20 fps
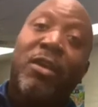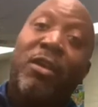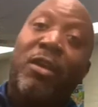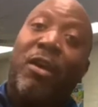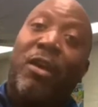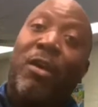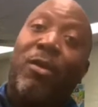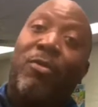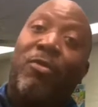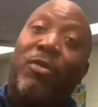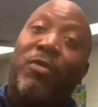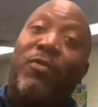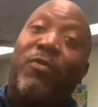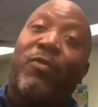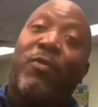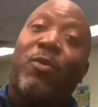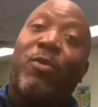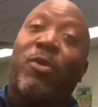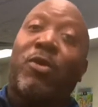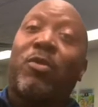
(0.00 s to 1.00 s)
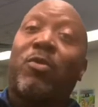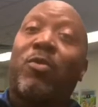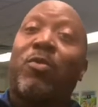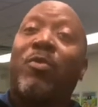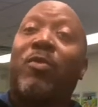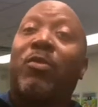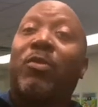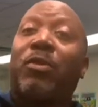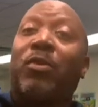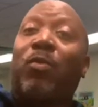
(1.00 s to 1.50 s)
on the
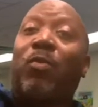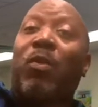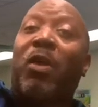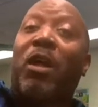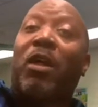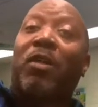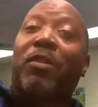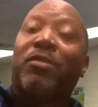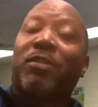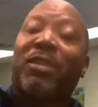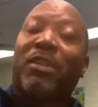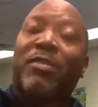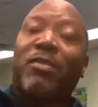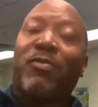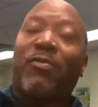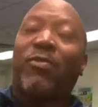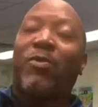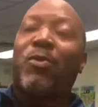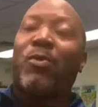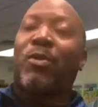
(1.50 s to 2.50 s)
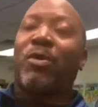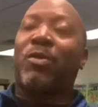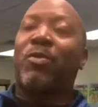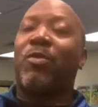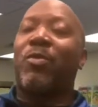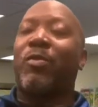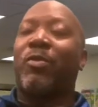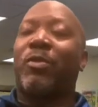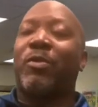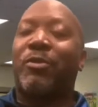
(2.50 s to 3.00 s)
walls of the four
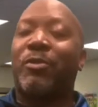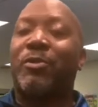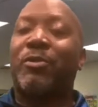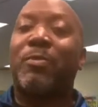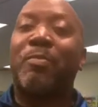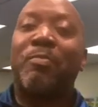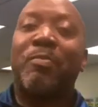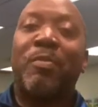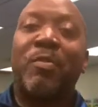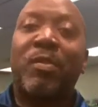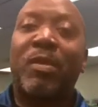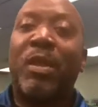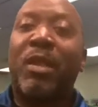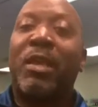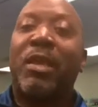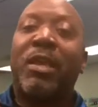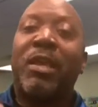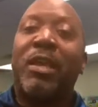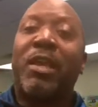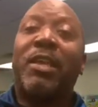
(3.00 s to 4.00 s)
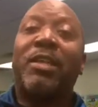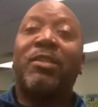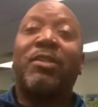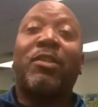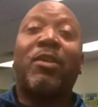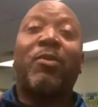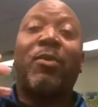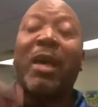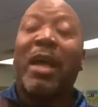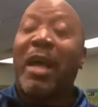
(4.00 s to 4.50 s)
corners. And
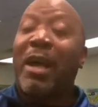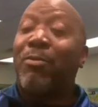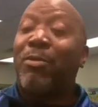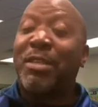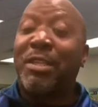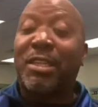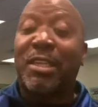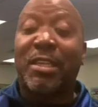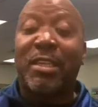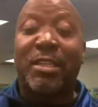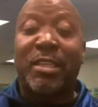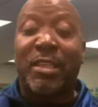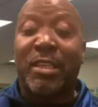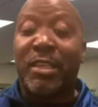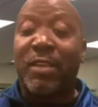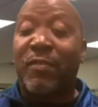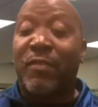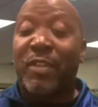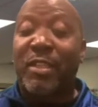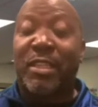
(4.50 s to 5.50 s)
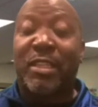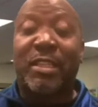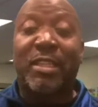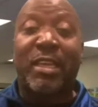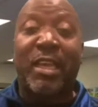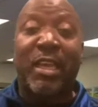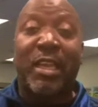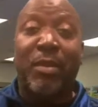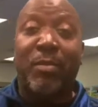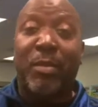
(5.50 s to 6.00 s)
so I would just give a
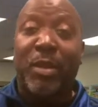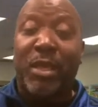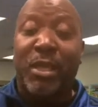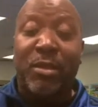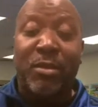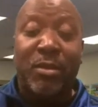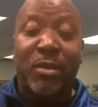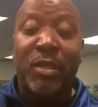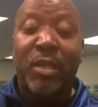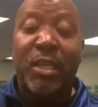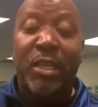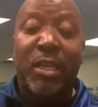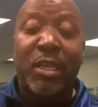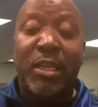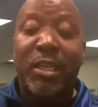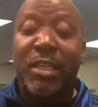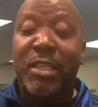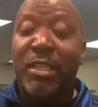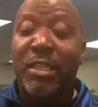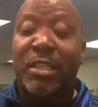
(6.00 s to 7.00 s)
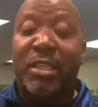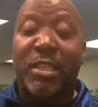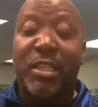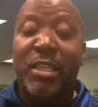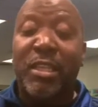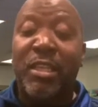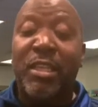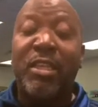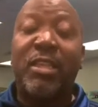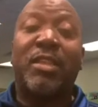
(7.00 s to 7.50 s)
statement. It's
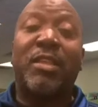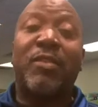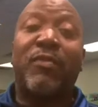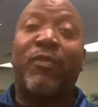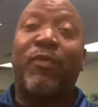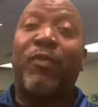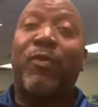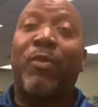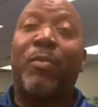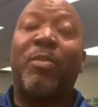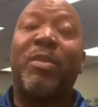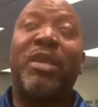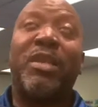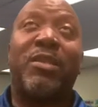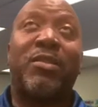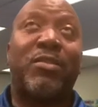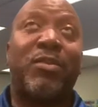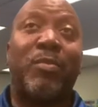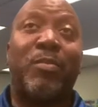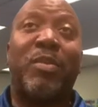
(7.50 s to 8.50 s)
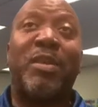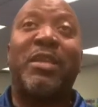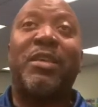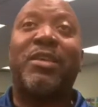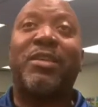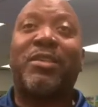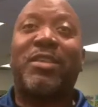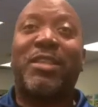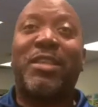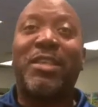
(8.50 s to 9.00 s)
easy for me to be a
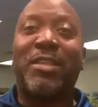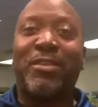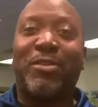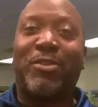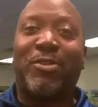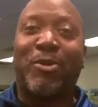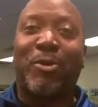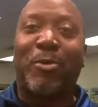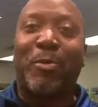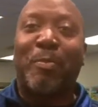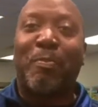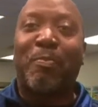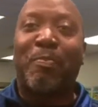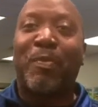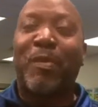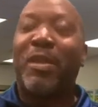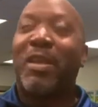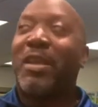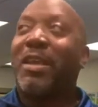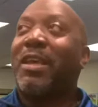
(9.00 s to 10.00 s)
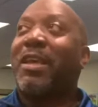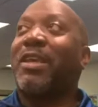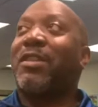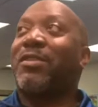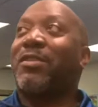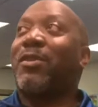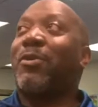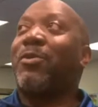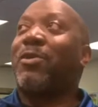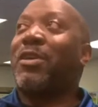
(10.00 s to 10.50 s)
teacher. And
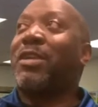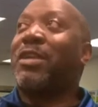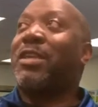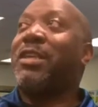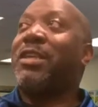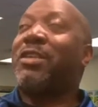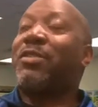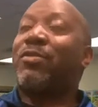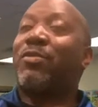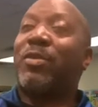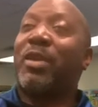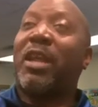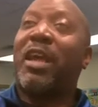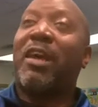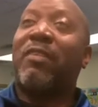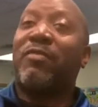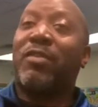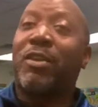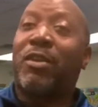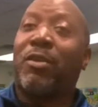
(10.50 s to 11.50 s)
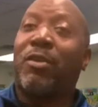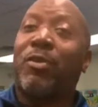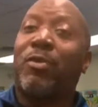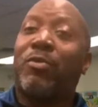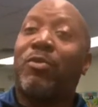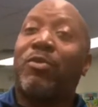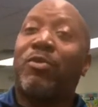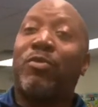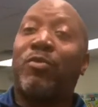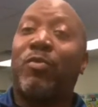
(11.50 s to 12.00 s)
so the kids would have to go
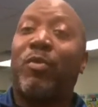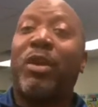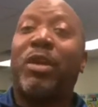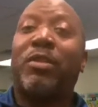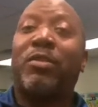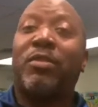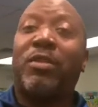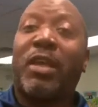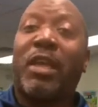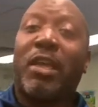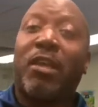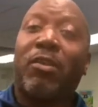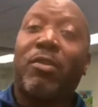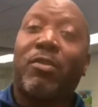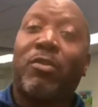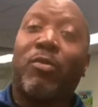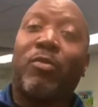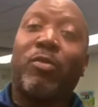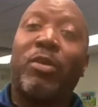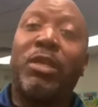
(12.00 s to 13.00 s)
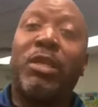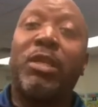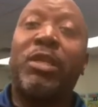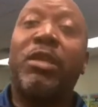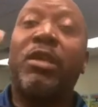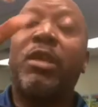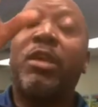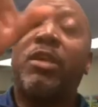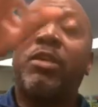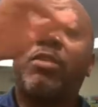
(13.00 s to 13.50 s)
to whether they agree,
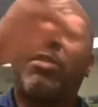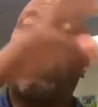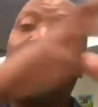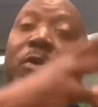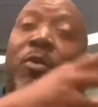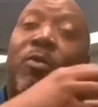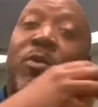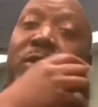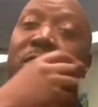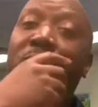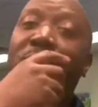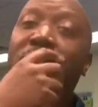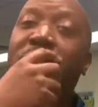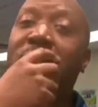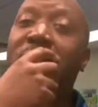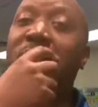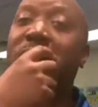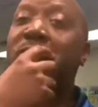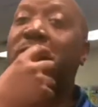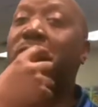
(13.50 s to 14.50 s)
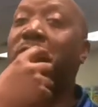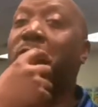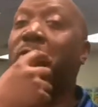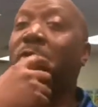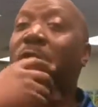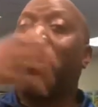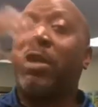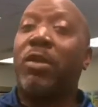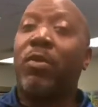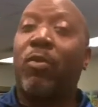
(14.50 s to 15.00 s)
totally
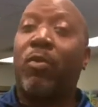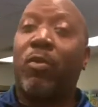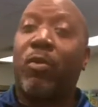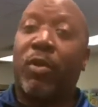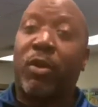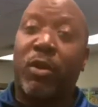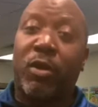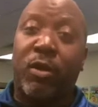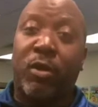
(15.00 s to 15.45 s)
disagree, or